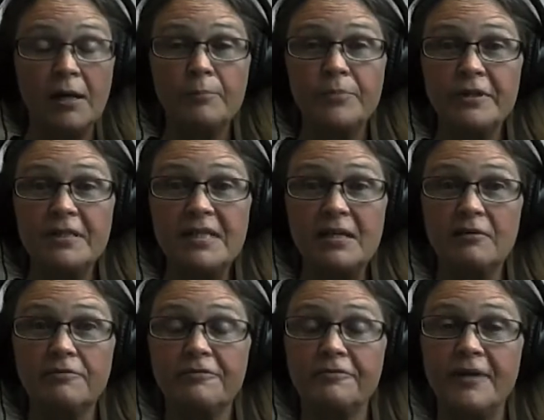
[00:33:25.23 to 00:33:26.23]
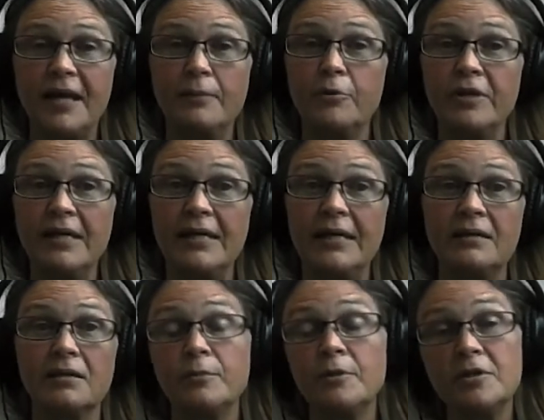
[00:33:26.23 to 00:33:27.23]
but if anybody in the
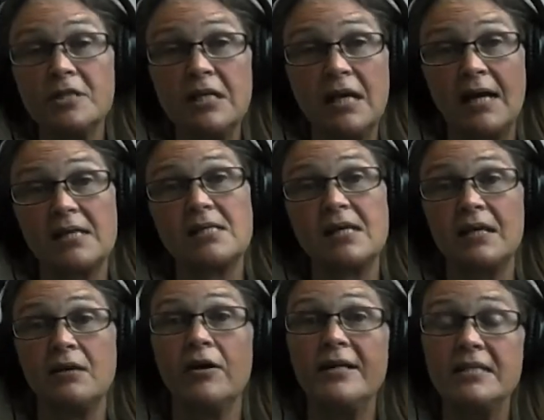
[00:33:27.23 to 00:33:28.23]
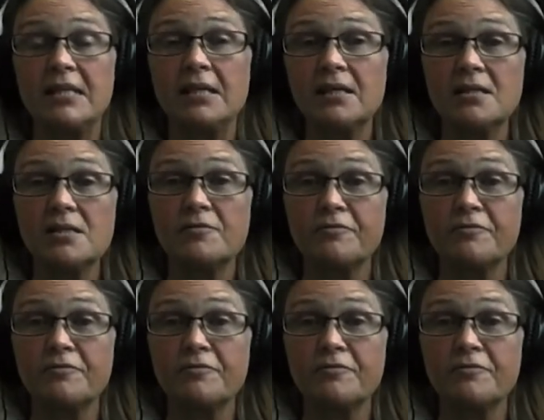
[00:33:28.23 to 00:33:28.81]
community has any ideas,